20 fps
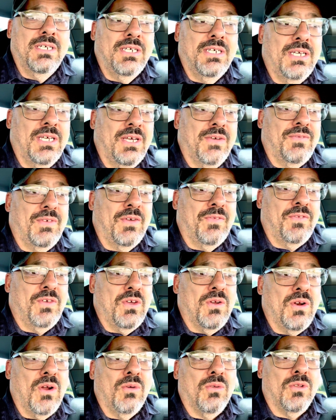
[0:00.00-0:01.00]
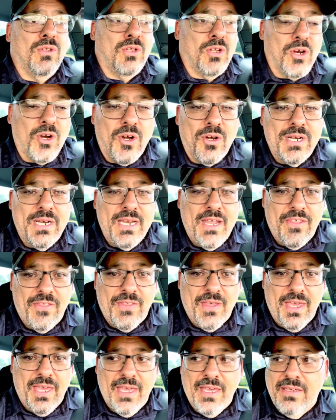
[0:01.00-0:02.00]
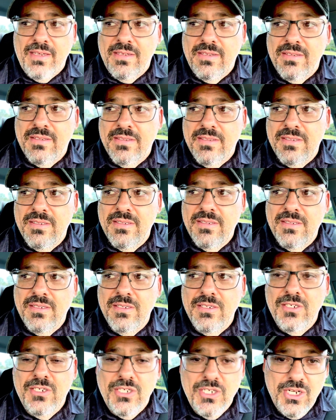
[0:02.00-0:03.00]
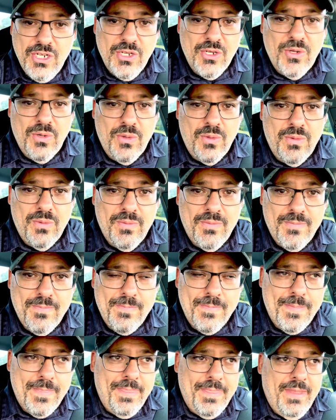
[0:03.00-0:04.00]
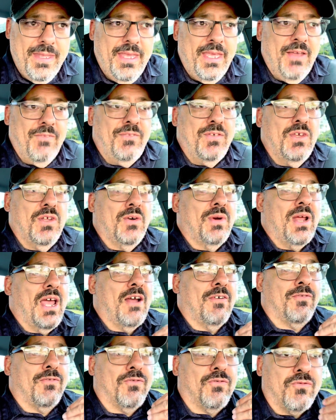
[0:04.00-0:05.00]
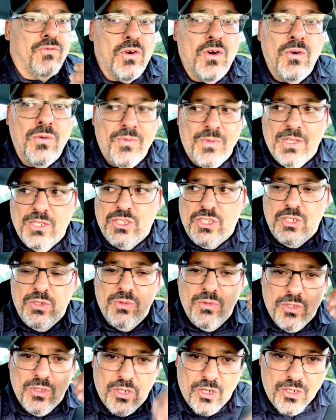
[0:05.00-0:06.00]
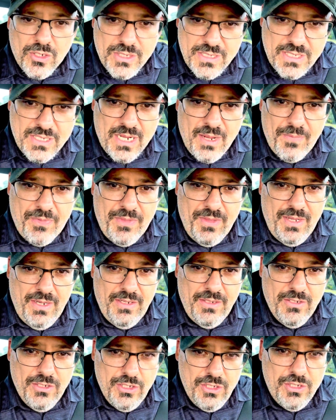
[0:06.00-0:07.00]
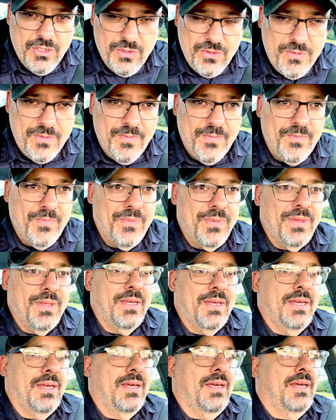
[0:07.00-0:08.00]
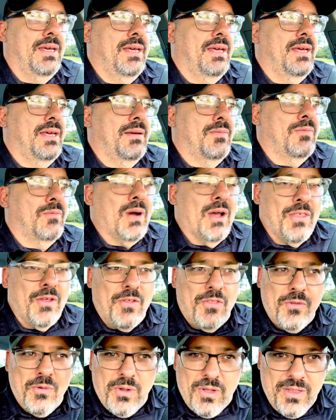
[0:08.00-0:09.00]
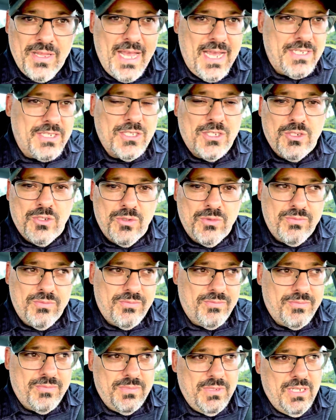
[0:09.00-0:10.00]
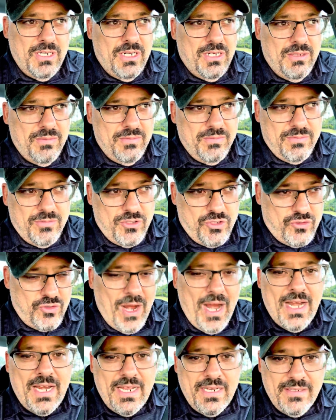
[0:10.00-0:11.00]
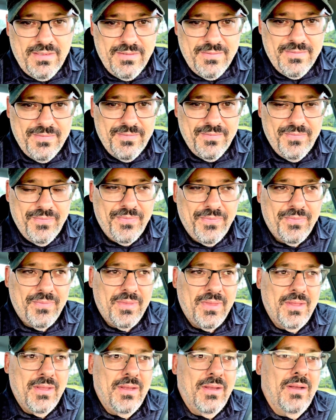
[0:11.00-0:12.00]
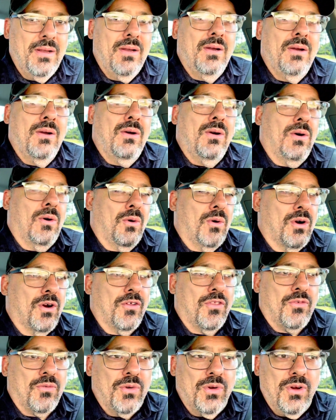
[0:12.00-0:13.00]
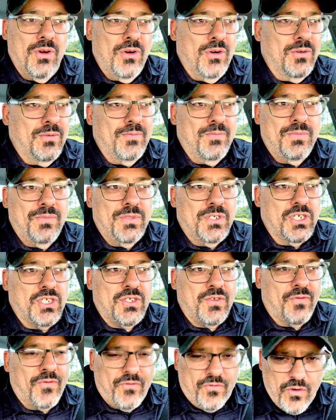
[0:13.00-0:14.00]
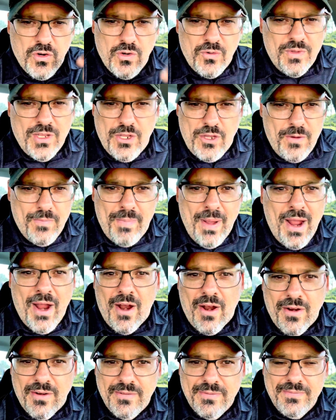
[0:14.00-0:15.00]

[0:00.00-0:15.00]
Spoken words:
If you don't learn anything new, if you don't have fruit that you learn something new, whether through classical, training or through just fruit that you bear,